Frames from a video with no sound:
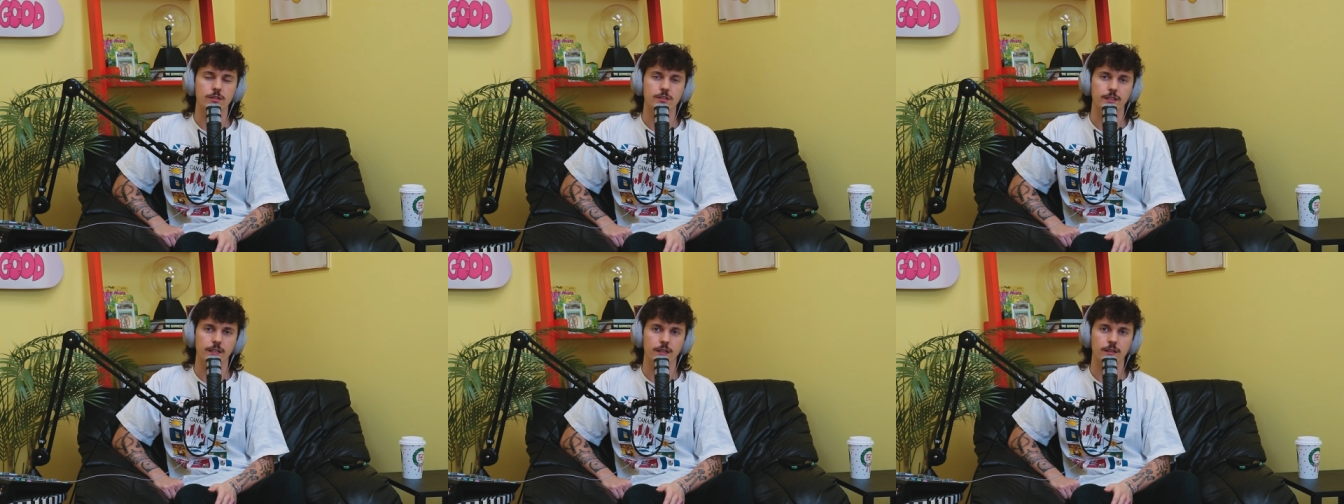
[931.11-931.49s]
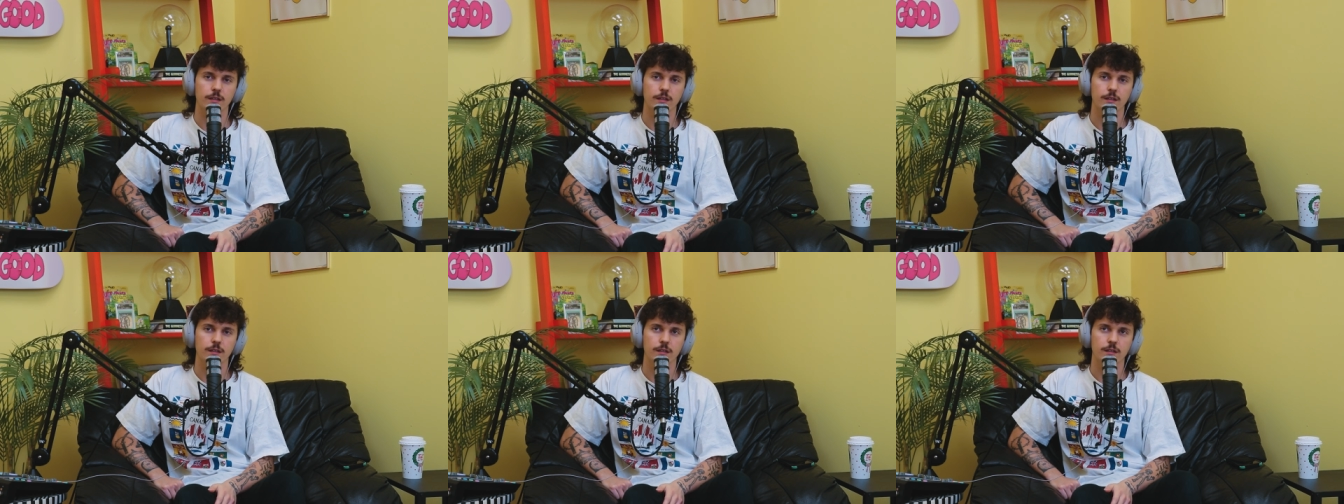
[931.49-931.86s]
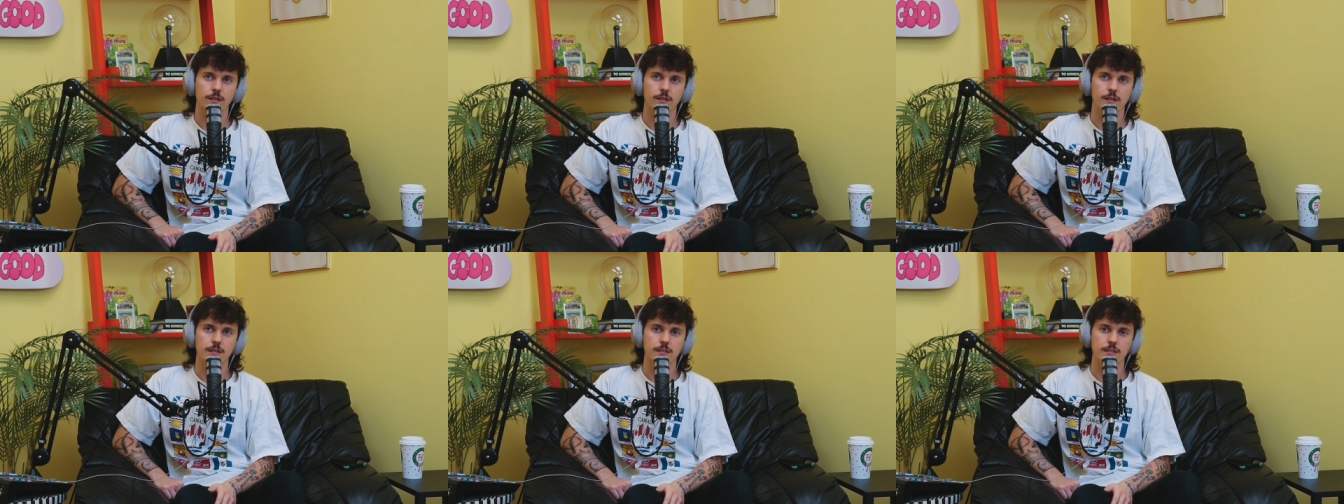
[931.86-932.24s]
Like,
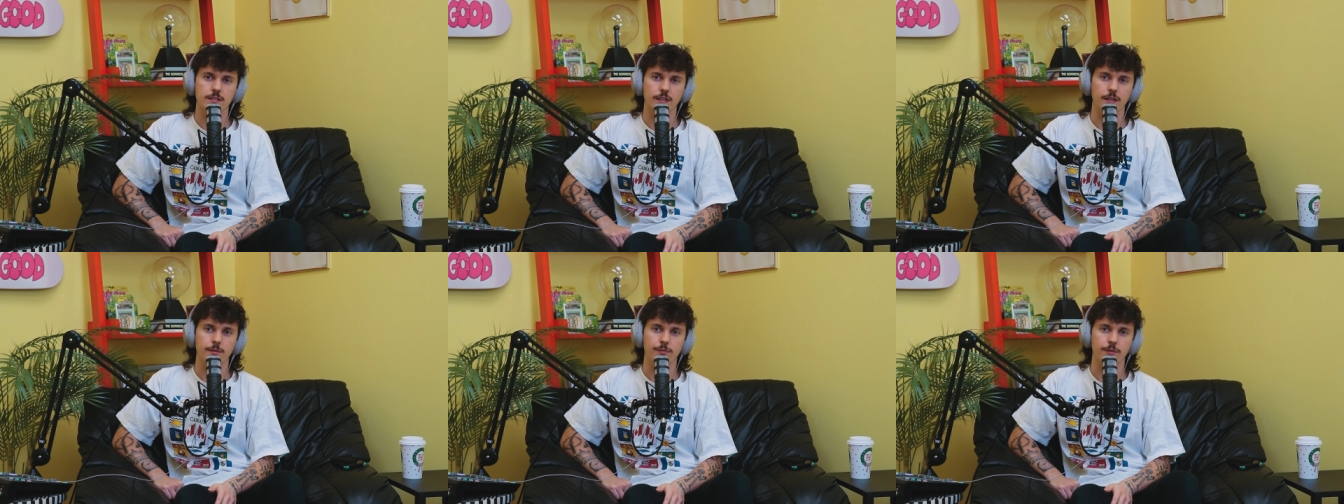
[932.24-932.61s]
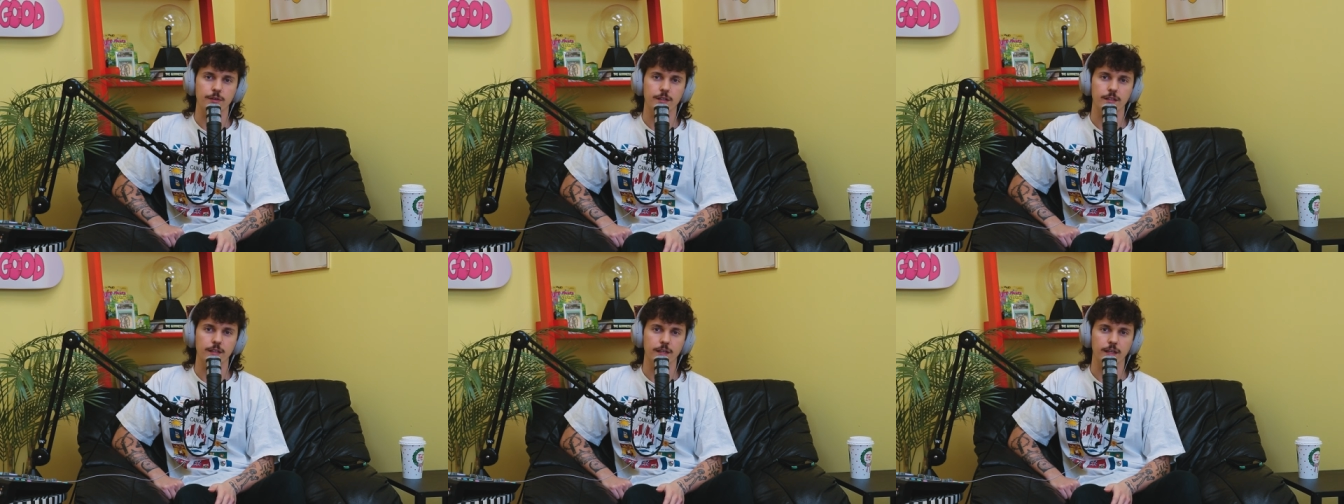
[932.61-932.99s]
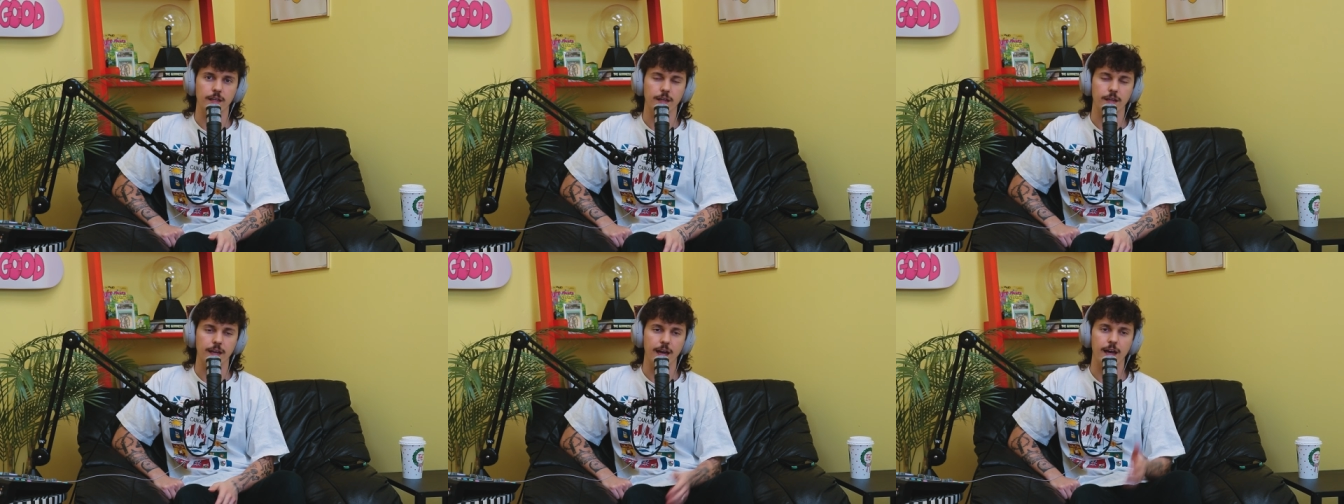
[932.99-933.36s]
is this like a funny like
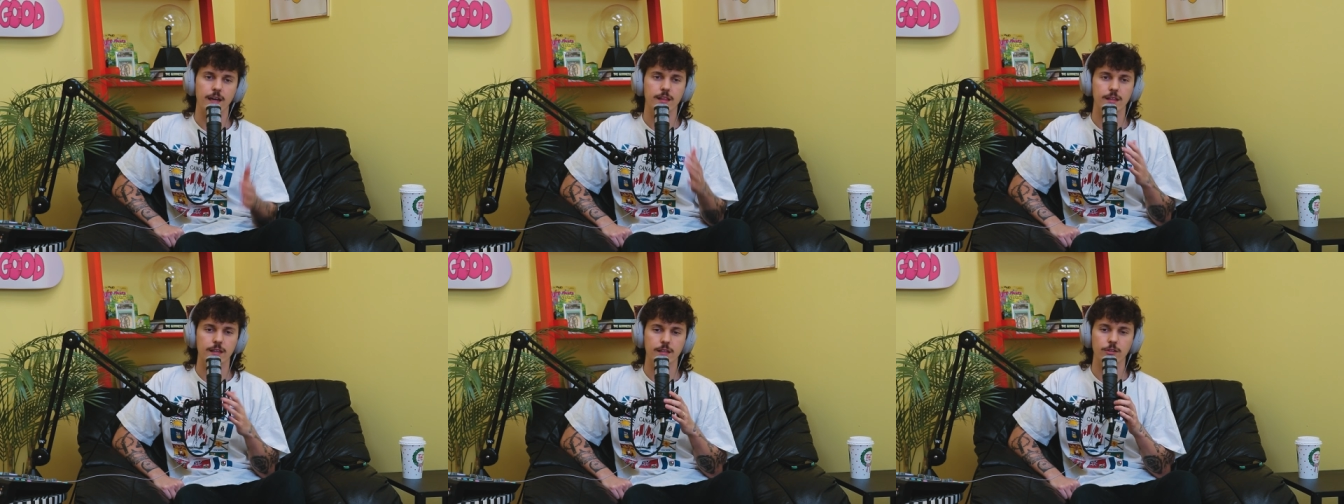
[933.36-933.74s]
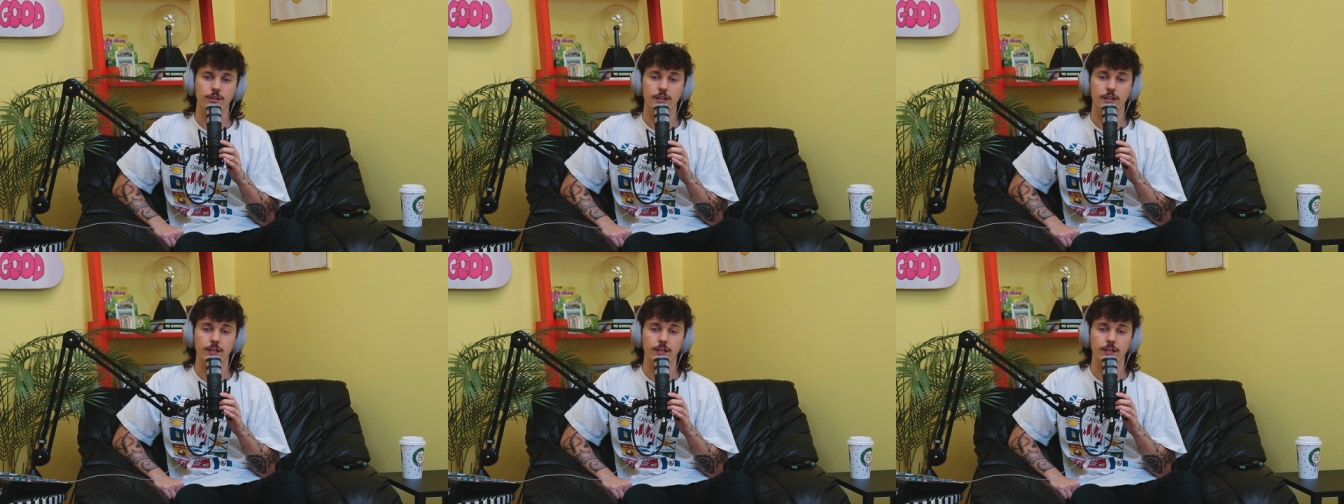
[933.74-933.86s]
gag thing?